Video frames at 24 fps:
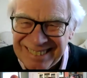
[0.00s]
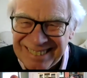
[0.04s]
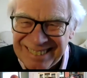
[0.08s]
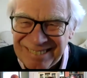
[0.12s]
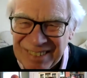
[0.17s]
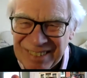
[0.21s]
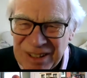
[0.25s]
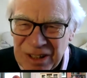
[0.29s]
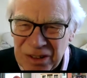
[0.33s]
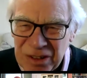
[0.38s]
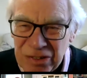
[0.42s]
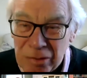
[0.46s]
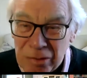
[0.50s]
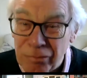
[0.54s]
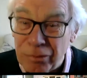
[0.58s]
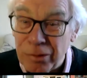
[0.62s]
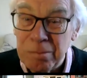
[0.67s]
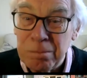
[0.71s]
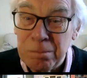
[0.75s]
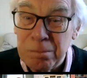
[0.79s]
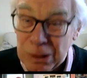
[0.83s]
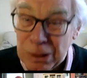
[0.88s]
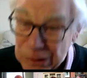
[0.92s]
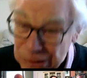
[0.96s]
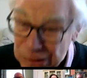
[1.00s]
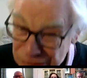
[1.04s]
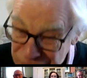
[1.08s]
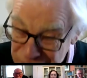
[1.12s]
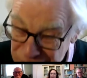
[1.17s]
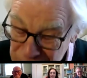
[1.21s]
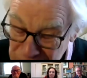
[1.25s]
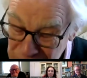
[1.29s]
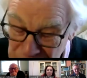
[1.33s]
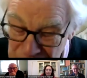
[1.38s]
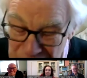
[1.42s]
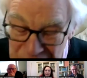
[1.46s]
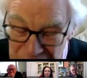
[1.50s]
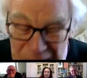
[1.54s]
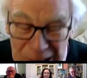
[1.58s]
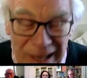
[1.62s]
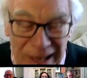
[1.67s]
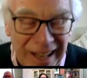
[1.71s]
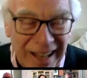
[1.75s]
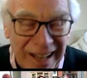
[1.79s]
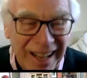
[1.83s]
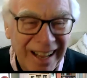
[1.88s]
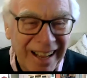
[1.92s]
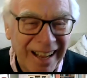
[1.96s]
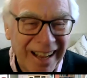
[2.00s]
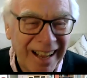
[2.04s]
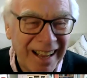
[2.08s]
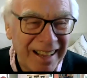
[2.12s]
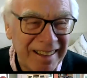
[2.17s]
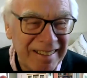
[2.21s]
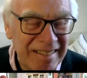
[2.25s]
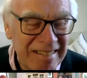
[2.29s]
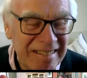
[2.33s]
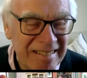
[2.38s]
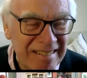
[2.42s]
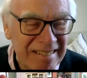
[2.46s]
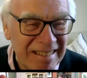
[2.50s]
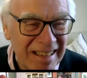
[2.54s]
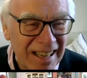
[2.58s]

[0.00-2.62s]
because I'm from Bolton, and